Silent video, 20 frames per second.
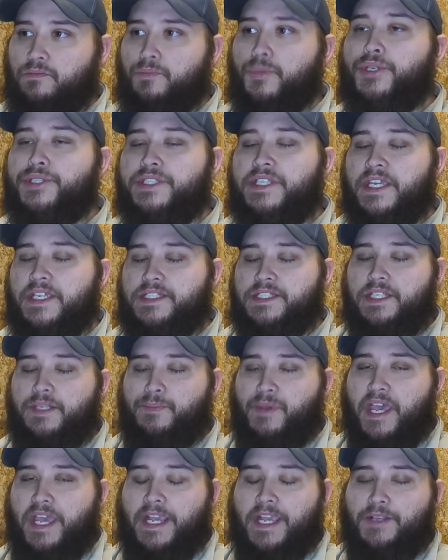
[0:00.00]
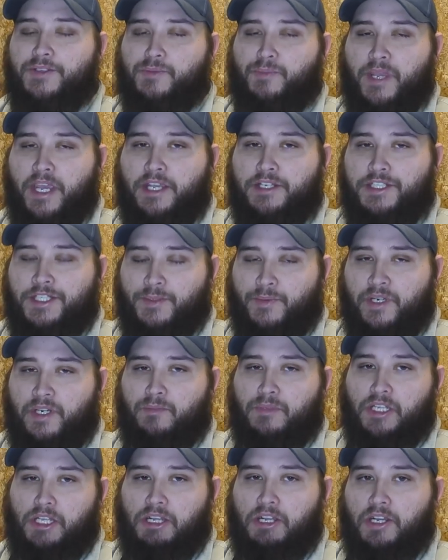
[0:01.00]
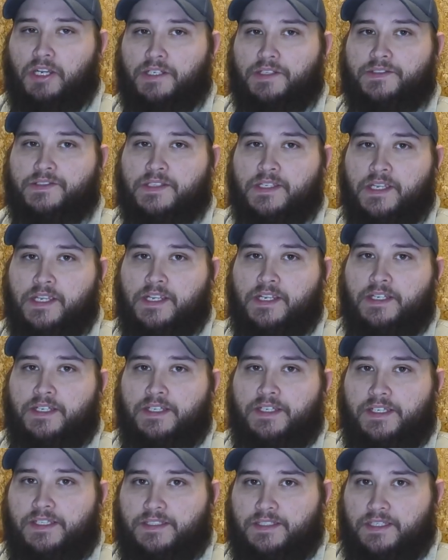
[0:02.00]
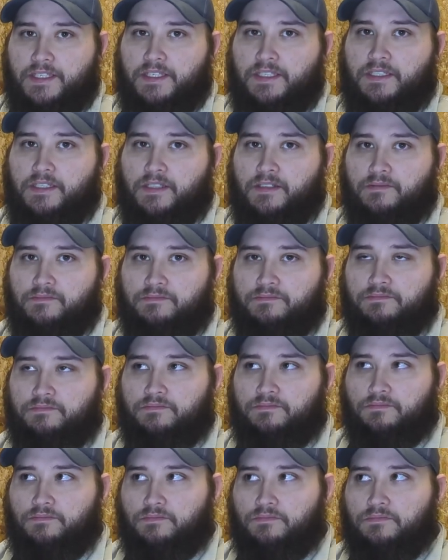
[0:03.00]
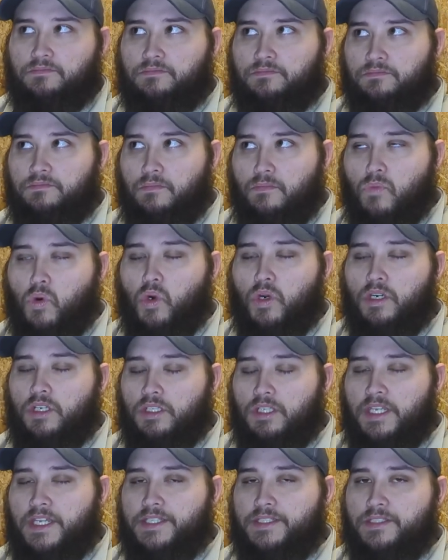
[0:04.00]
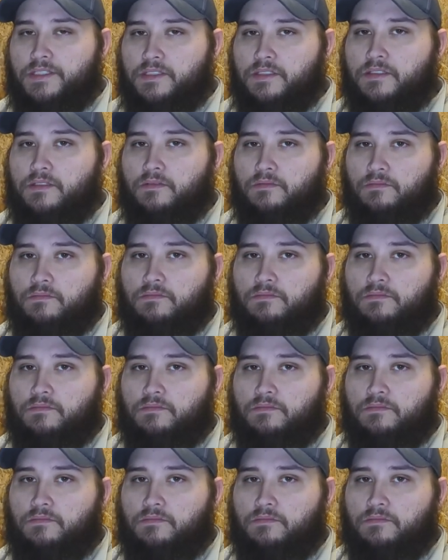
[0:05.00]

put the ST back out to pasture where it belongs as a more or less